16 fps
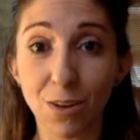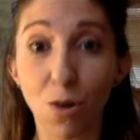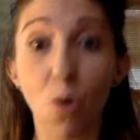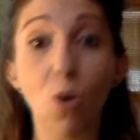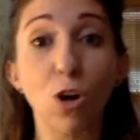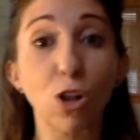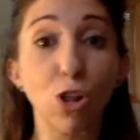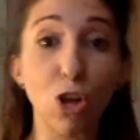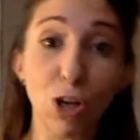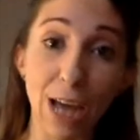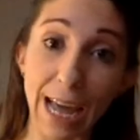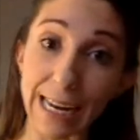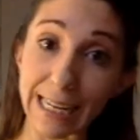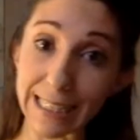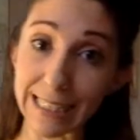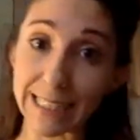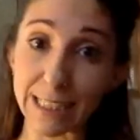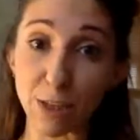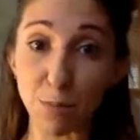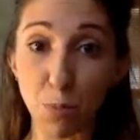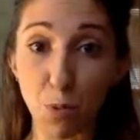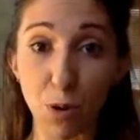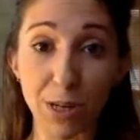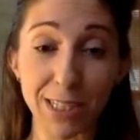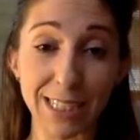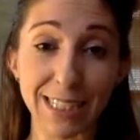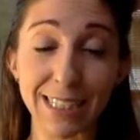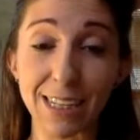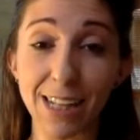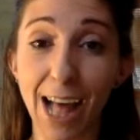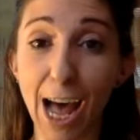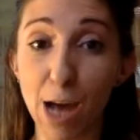or look at a still point, a
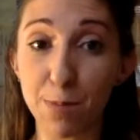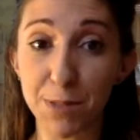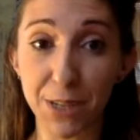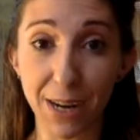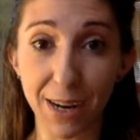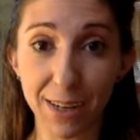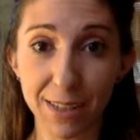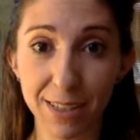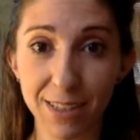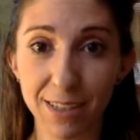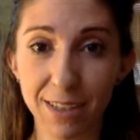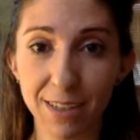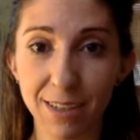still object.